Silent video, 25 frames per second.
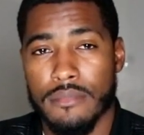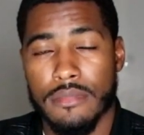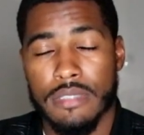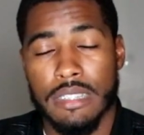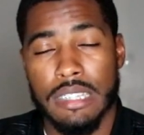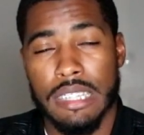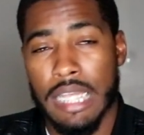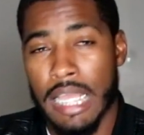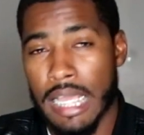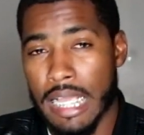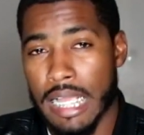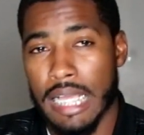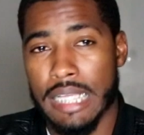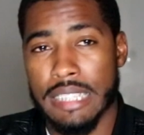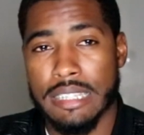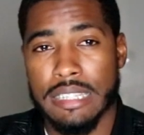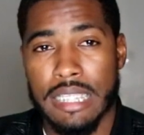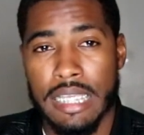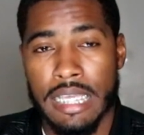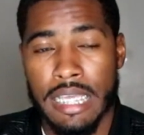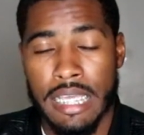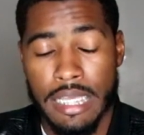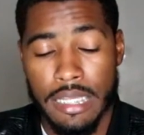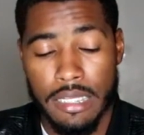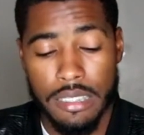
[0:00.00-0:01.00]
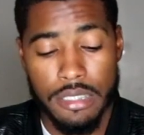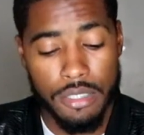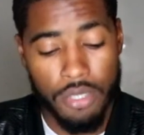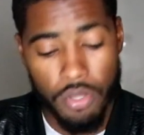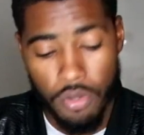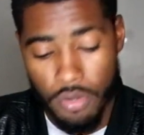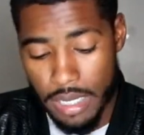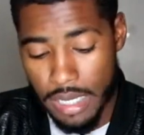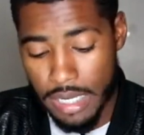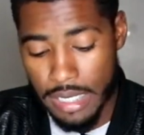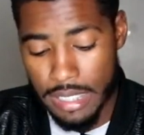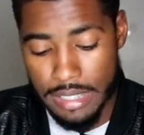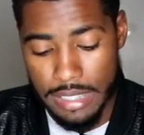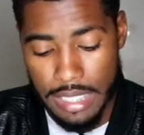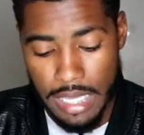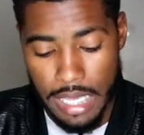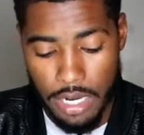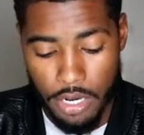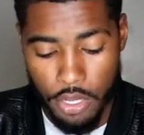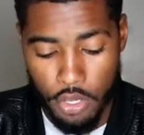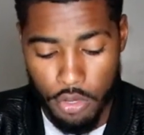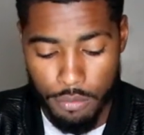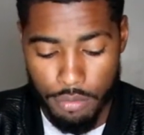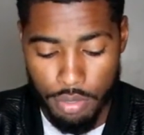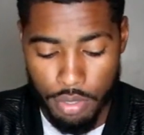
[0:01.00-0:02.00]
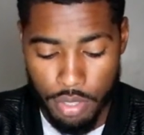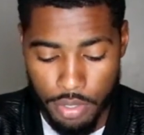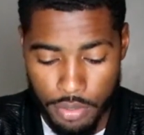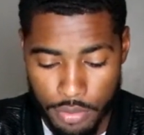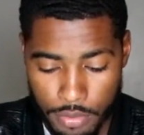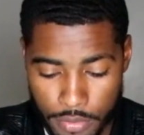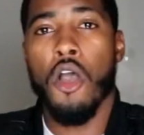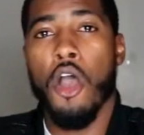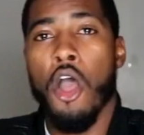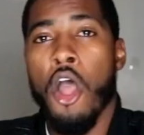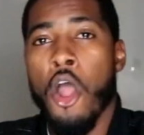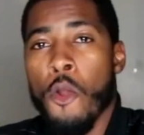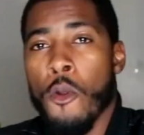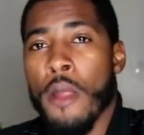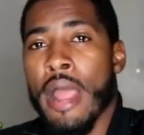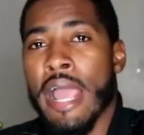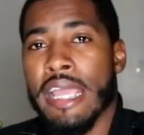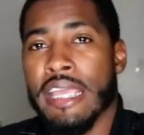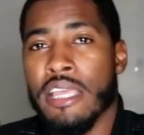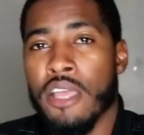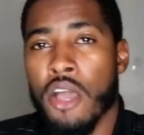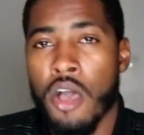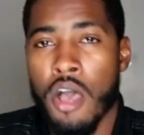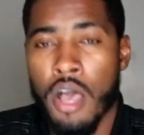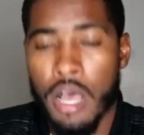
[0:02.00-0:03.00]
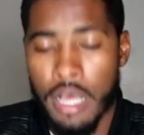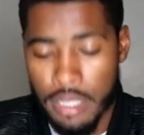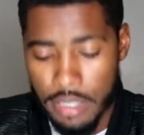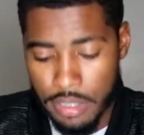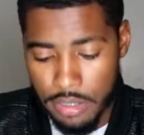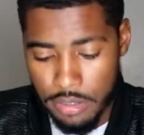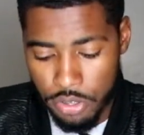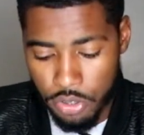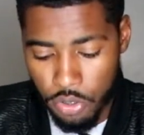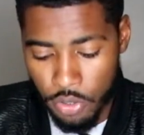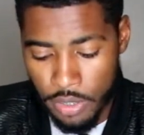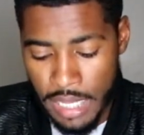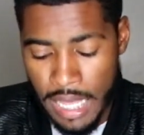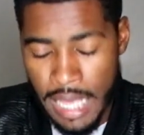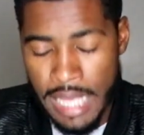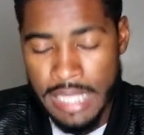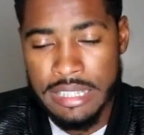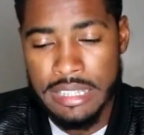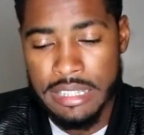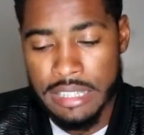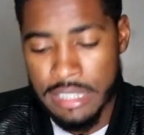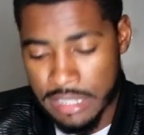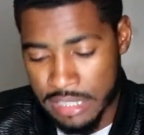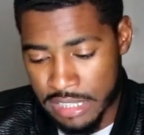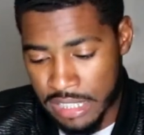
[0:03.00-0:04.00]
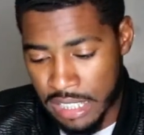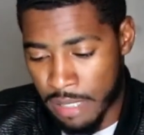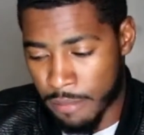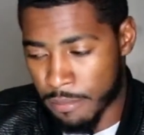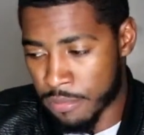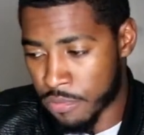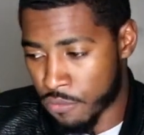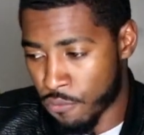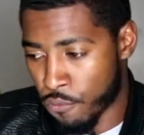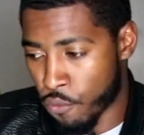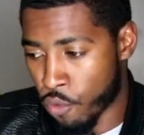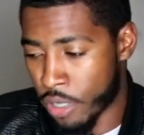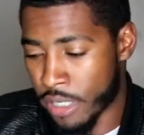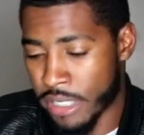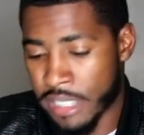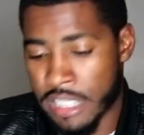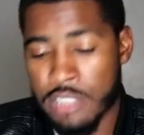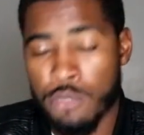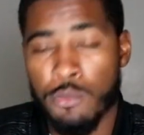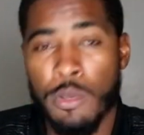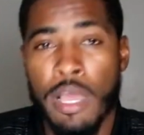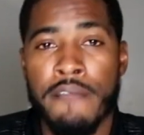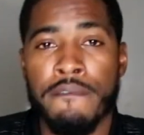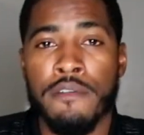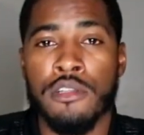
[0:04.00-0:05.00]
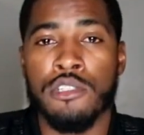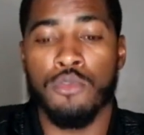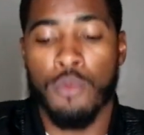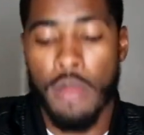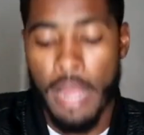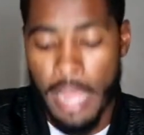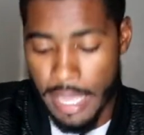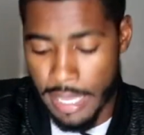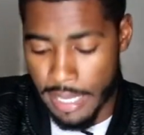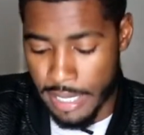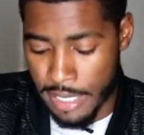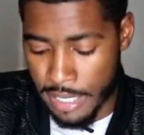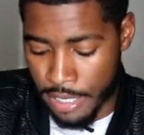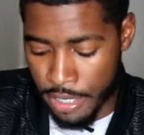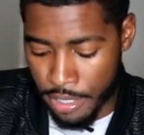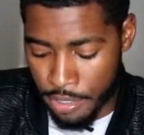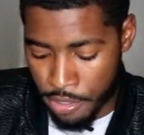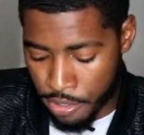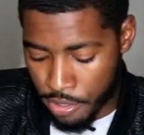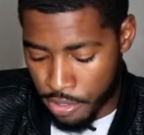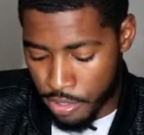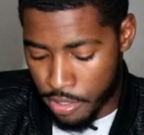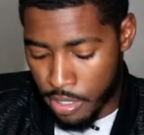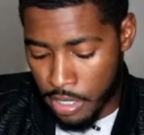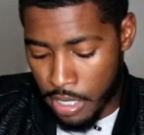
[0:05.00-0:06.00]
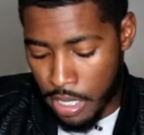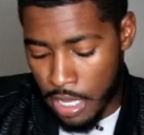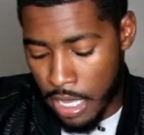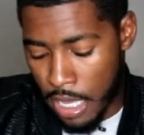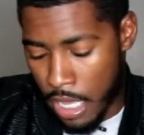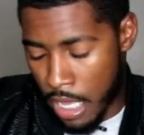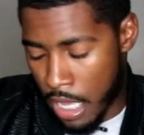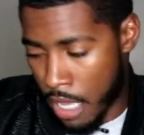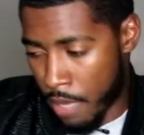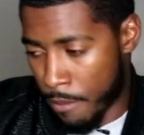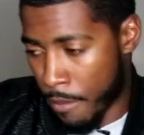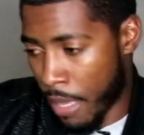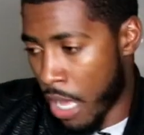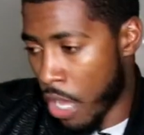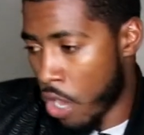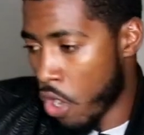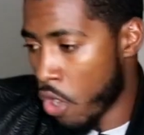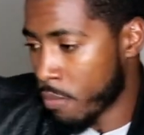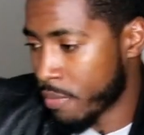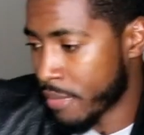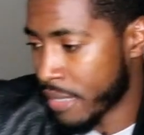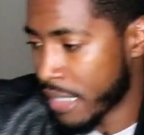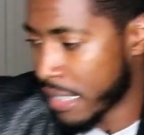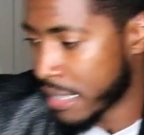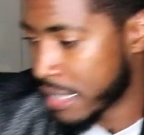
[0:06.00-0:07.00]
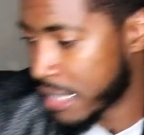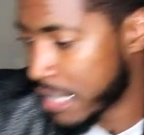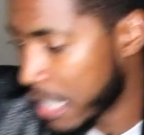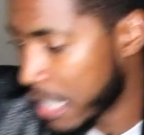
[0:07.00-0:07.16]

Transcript: And like I said, don't cut it that low, bro. All right, y'all. So that's the tips for these wavers right here. Um, I hope these